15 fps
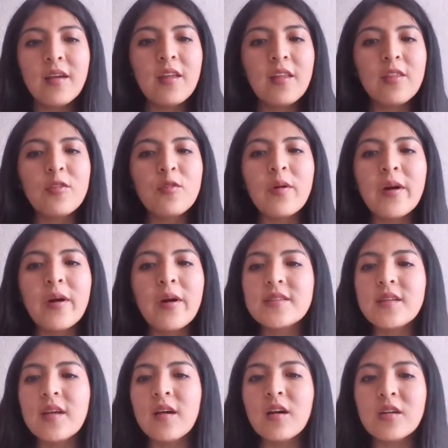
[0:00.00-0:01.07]
It was
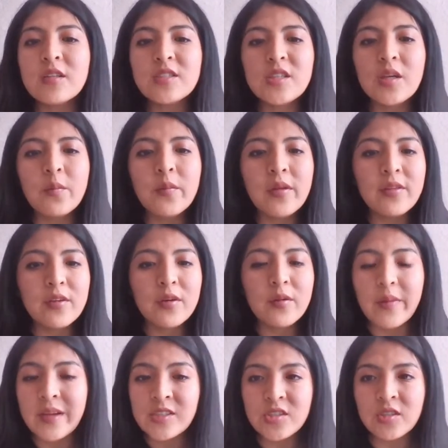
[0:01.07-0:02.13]
an awesome
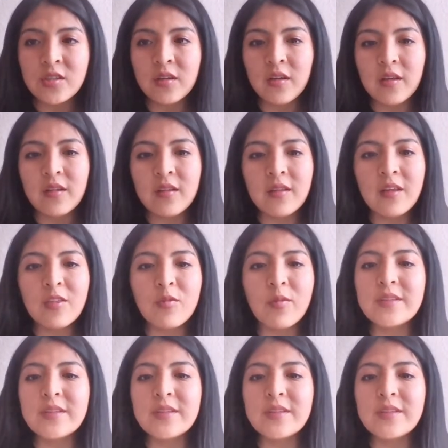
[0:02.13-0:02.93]
intervention and